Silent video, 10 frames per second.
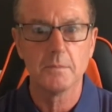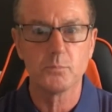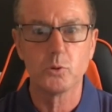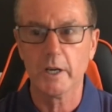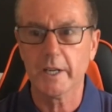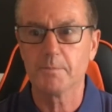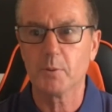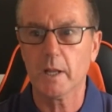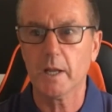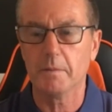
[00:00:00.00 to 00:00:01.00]
Brilliant
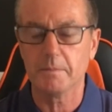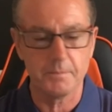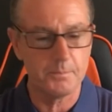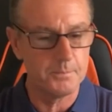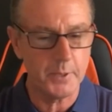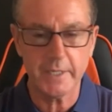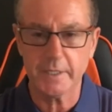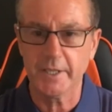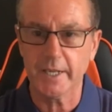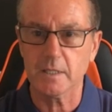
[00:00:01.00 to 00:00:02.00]
player.
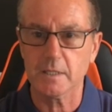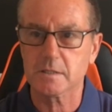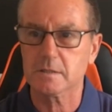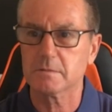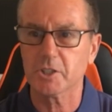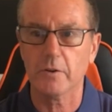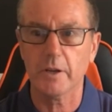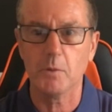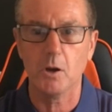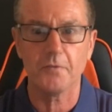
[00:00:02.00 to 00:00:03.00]
Peter Nicholas, Jerry
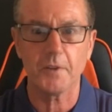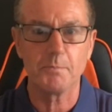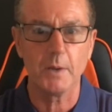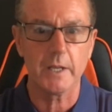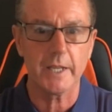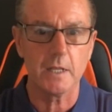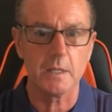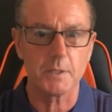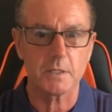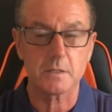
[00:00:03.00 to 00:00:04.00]
Murphy, Billy
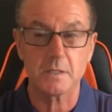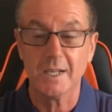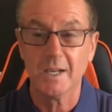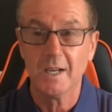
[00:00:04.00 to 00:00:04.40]
Gilberts.